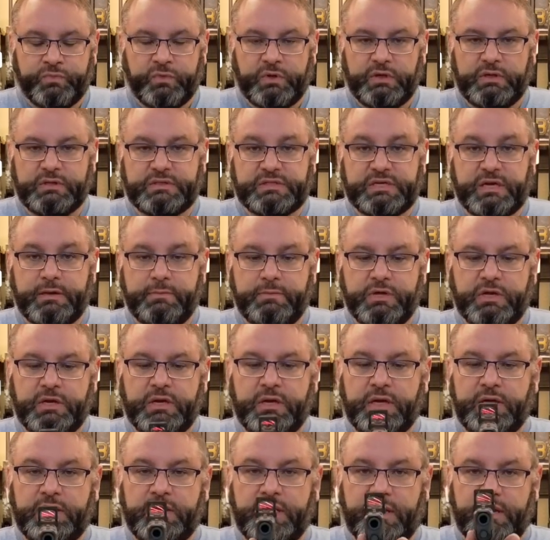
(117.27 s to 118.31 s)
It's coming
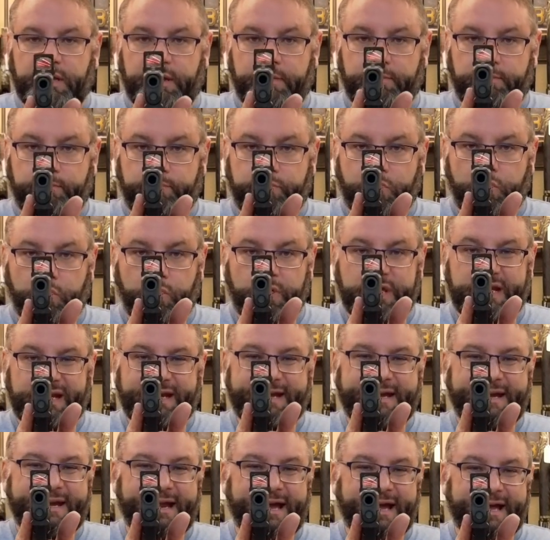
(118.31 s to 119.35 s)
in at
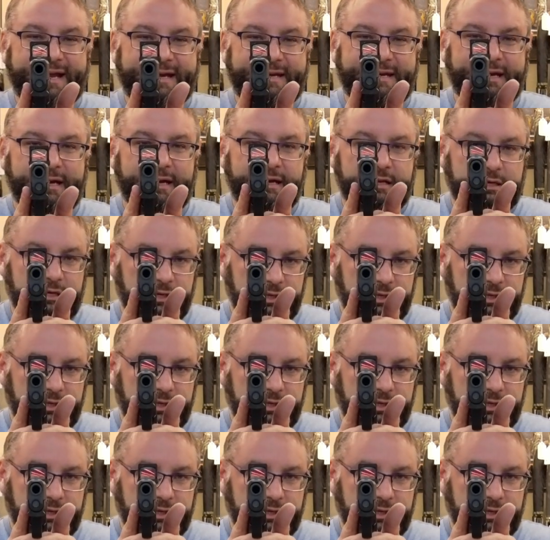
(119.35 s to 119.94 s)
0.99